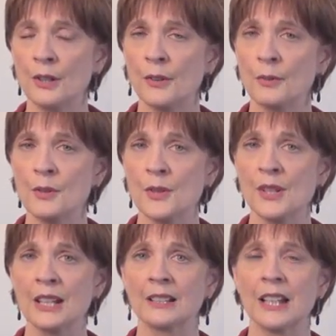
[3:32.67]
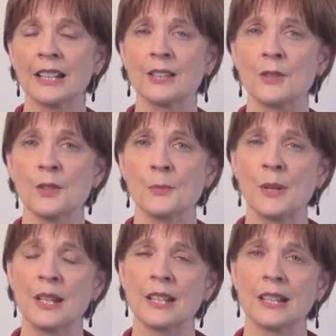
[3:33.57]
through Sing Like You
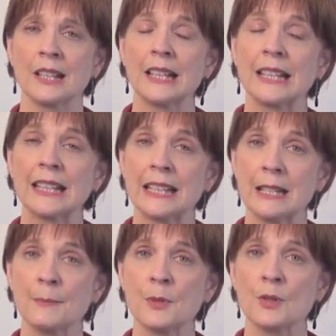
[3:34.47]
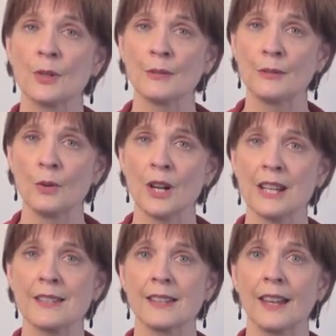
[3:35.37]
Speak keeps your
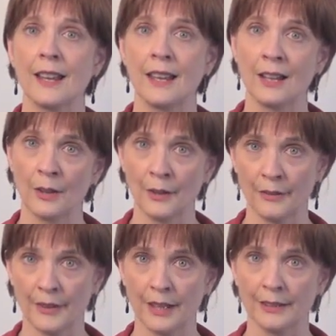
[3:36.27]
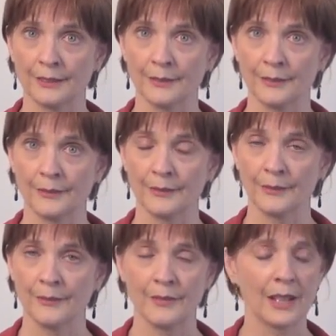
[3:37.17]
voice healthy.
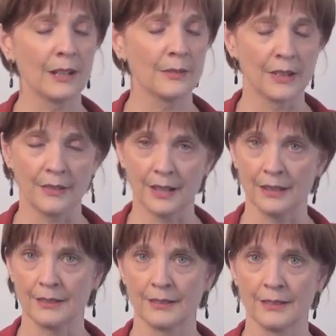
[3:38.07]
Everything.